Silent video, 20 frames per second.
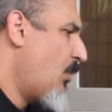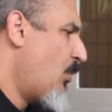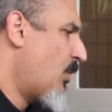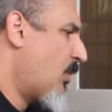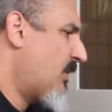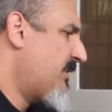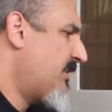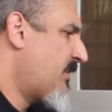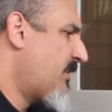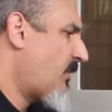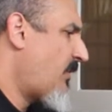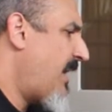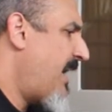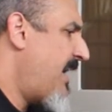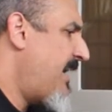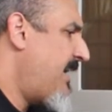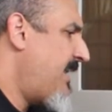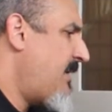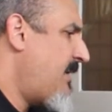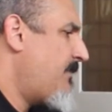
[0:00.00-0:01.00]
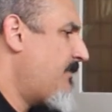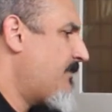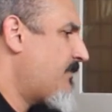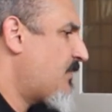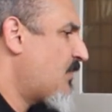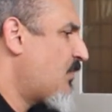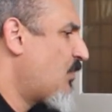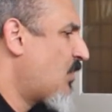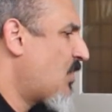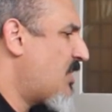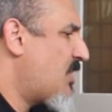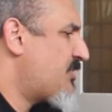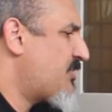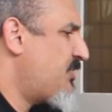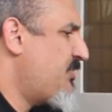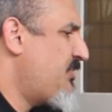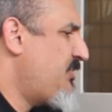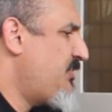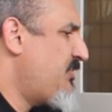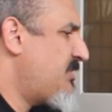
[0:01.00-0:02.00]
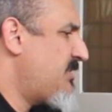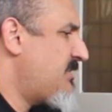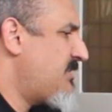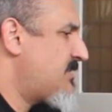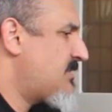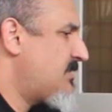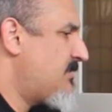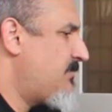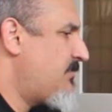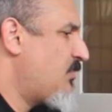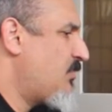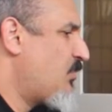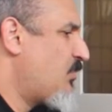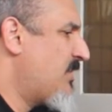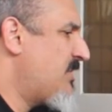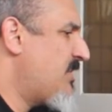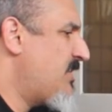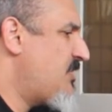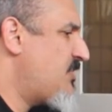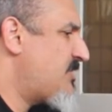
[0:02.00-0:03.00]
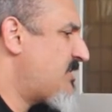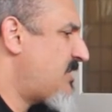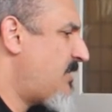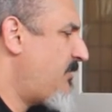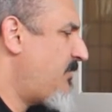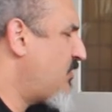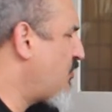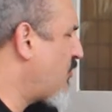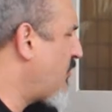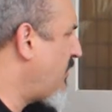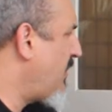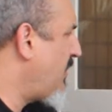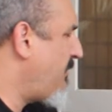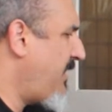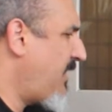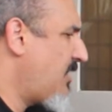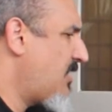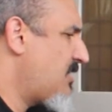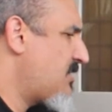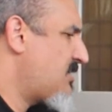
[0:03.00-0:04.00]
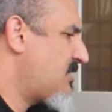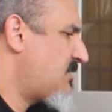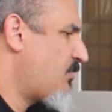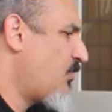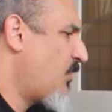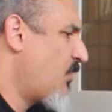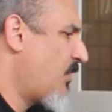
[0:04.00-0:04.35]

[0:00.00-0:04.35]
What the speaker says: We're alliterating. We're also using some religious imagery because